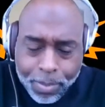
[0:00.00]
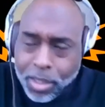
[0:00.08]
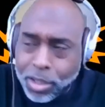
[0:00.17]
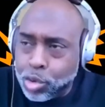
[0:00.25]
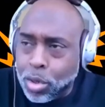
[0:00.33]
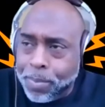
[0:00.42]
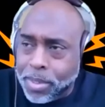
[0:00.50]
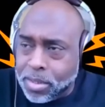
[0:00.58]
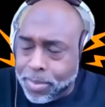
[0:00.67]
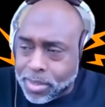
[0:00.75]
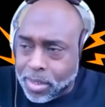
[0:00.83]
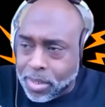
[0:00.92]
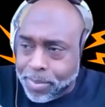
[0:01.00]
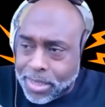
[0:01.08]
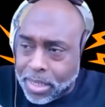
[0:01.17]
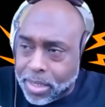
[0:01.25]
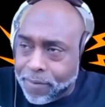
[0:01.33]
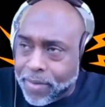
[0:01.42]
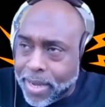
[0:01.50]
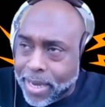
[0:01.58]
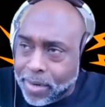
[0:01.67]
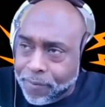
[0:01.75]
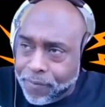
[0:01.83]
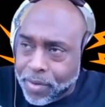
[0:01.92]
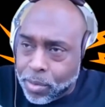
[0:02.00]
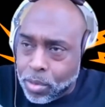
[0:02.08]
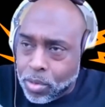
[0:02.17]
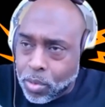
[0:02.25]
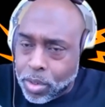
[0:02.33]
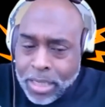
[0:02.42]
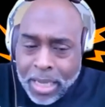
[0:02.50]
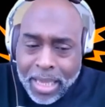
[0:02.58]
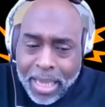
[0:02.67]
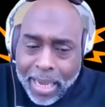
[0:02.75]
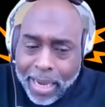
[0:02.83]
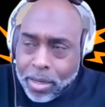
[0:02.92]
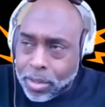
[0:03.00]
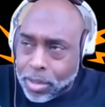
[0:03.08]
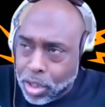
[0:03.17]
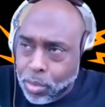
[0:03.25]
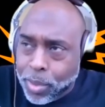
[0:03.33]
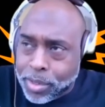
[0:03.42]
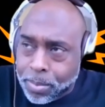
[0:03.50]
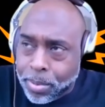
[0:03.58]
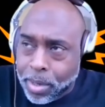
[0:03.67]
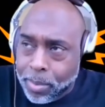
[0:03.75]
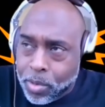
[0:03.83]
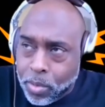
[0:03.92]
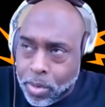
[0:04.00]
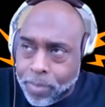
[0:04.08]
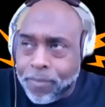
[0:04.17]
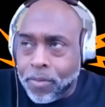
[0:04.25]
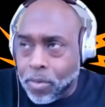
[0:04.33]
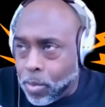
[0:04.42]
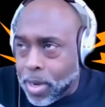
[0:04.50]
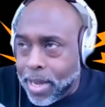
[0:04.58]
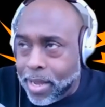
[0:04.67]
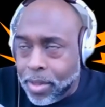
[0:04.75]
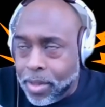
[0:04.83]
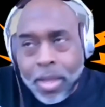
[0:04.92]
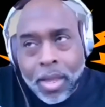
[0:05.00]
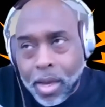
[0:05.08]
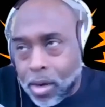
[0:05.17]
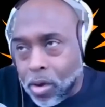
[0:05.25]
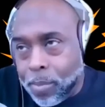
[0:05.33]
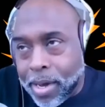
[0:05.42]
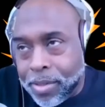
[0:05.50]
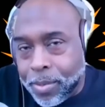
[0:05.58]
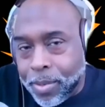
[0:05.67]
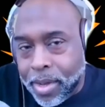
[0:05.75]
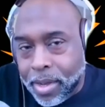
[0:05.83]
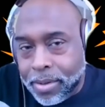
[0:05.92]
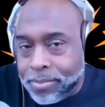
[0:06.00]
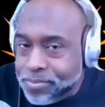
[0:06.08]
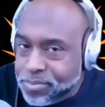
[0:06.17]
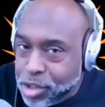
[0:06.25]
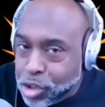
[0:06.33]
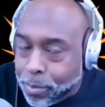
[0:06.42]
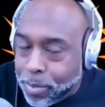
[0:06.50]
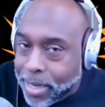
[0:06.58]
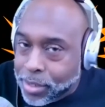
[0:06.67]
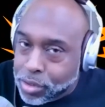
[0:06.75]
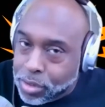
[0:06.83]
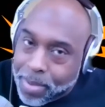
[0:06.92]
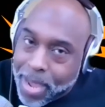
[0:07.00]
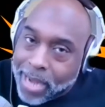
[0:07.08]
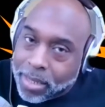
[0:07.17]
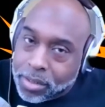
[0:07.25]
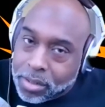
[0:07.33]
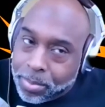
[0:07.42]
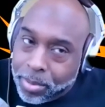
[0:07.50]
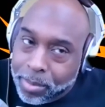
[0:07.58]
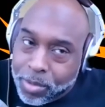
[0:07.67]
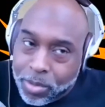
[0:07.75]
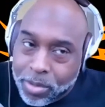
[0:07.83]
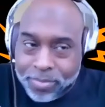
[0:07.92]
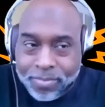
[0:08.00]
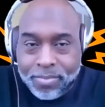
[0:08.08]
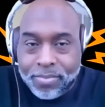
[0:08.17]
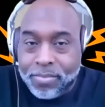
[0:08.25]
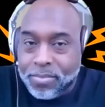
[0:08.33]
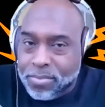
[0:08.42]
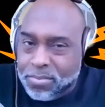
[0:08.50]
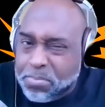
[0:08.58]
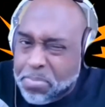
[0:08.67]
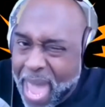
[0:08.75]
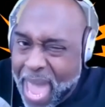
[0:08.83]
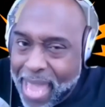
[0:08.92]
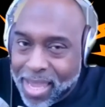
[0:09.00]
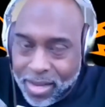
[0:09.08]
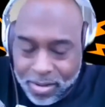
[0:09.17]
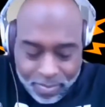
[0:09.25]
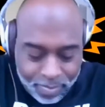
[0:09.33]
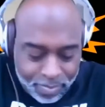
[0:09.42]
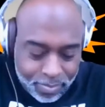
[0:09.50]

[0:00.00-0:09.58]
because Trumpism is going to be solidified in federal courts and on the U.S. Supreme Court for a while. And oh, by the way, Joe Biden should pack the Supreme Court. Pack it.